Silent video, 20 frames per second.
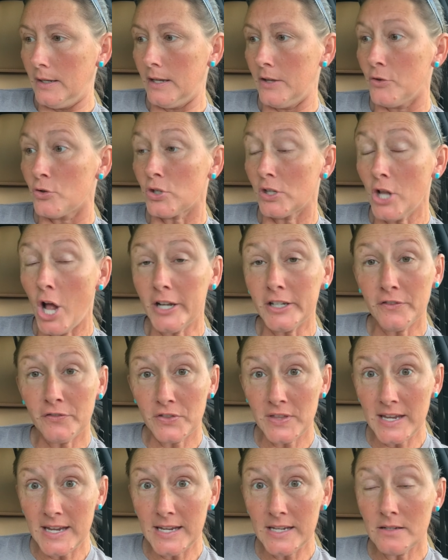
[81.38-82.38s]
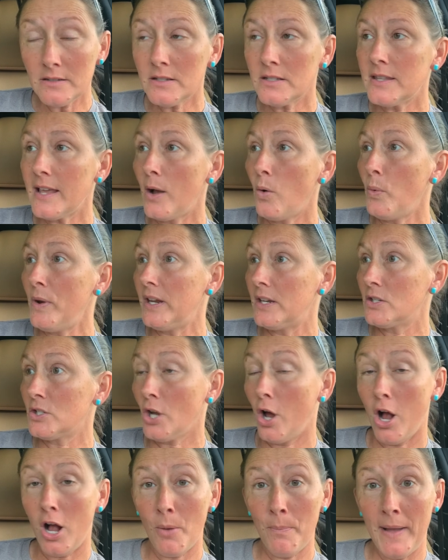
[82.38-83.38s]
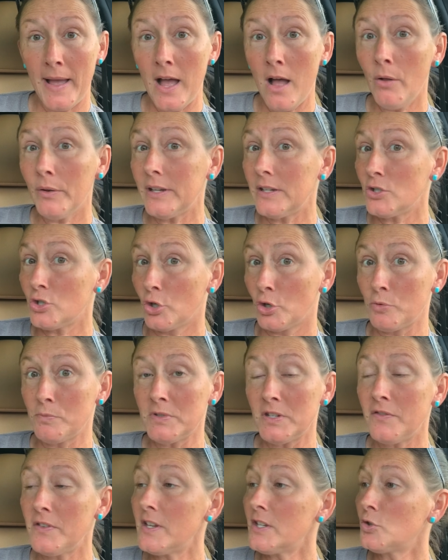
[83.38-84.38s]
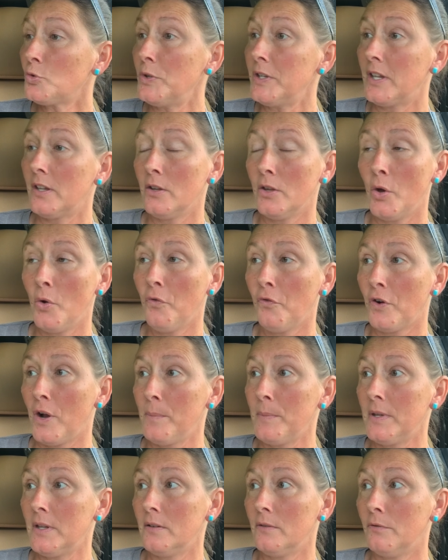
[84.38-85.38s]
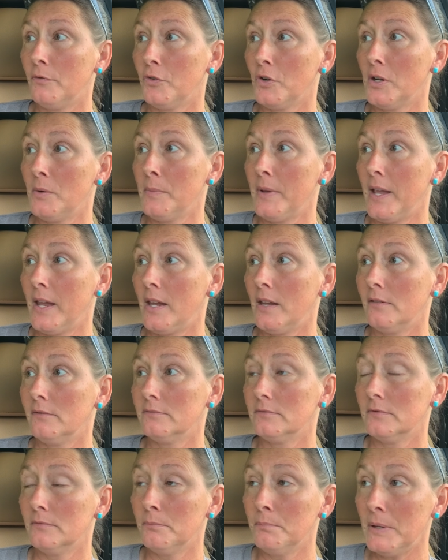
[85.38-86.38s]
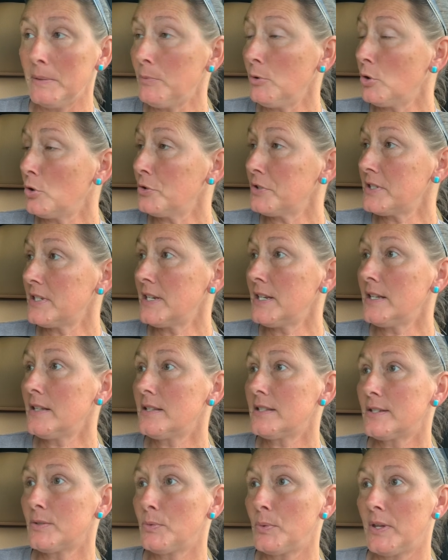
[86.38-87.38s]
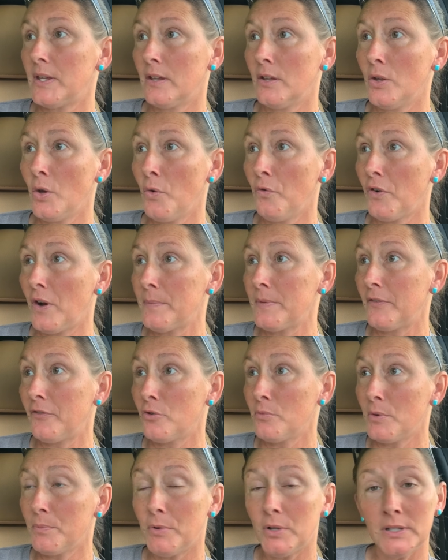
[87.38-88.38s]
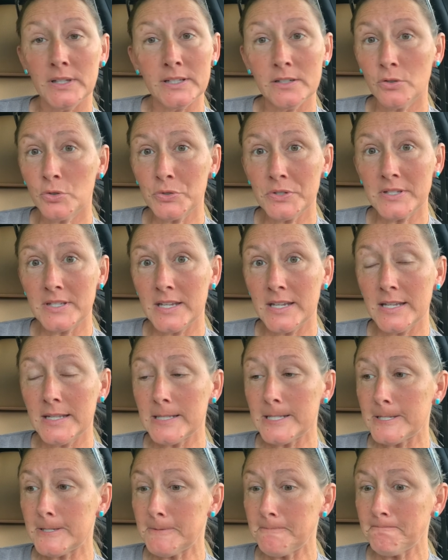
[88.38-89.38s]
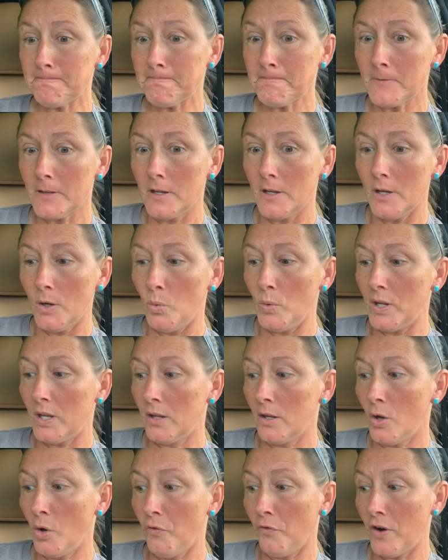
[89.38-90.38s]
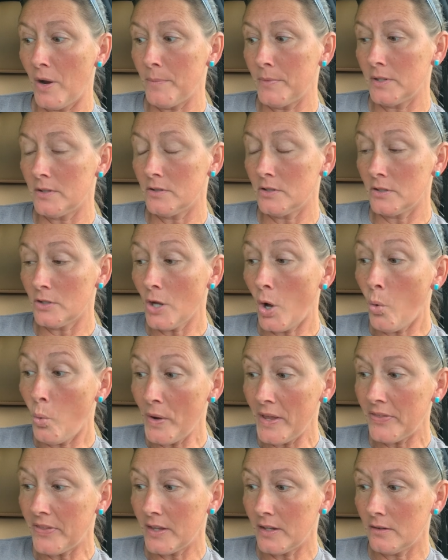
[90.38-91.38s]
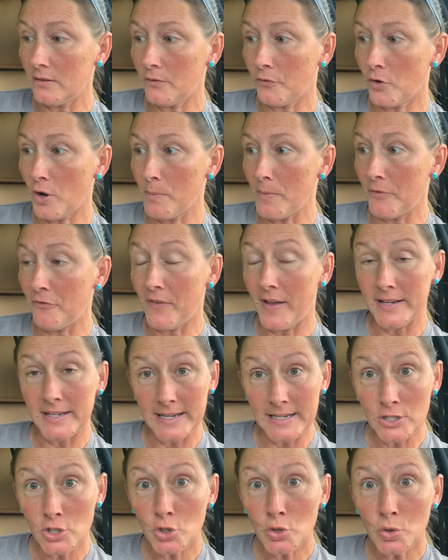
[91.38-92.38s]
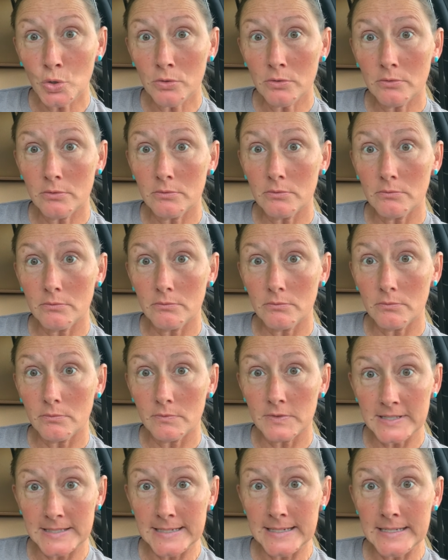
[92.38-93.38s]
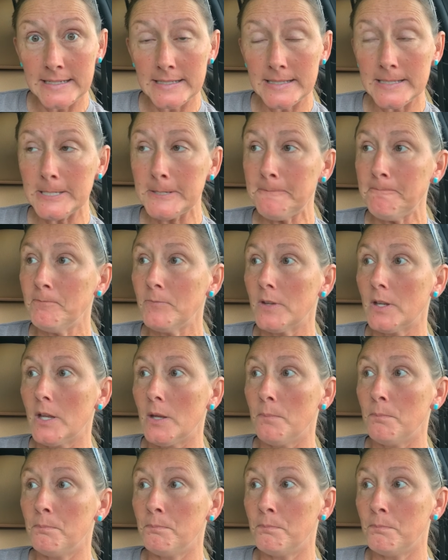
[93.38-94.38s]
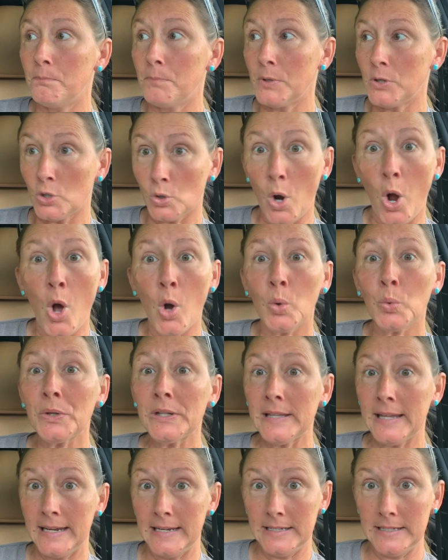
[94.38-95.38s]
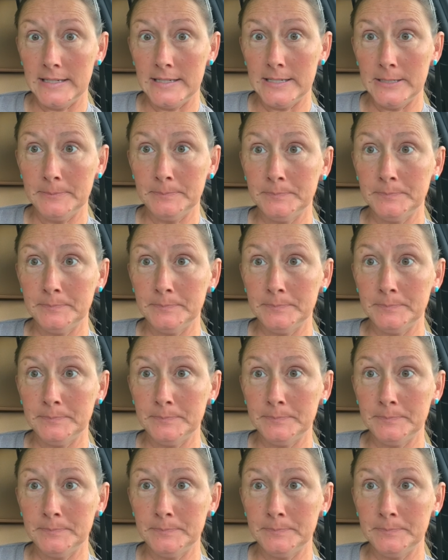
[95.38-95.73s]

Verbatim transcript: There's a lot of things that we can talk about in terms of this. We can go from it from a biblical sense. We can go from it from a political sense. We can go from it, go with it from a financial sense, but they're all related.